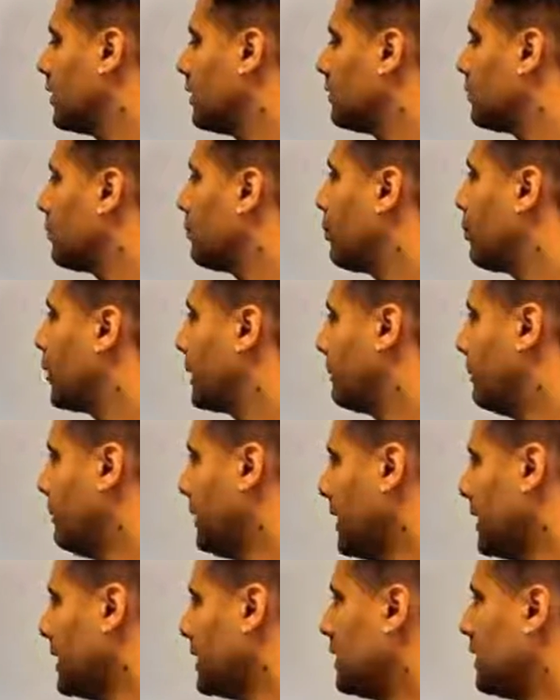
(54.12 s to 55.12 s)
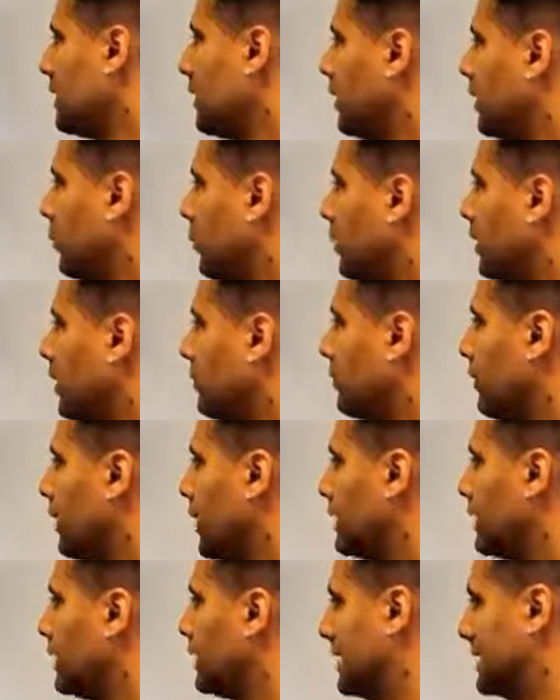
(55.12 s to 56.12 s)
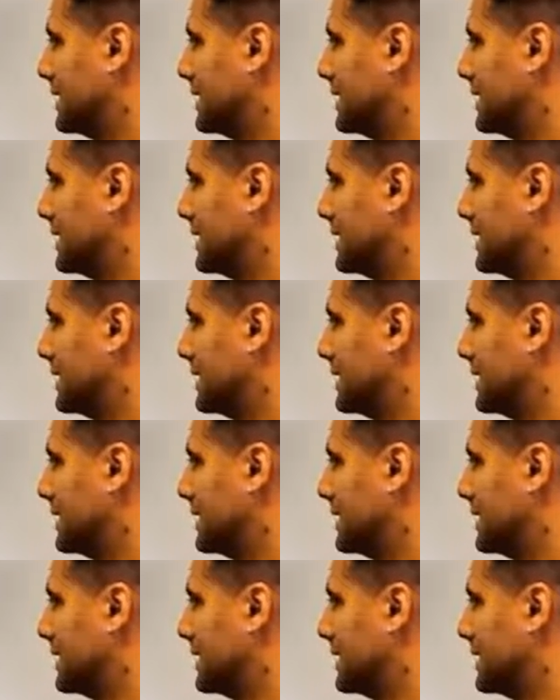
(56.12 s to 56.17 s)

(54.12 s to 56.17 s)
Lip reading: For point B, we're going to write,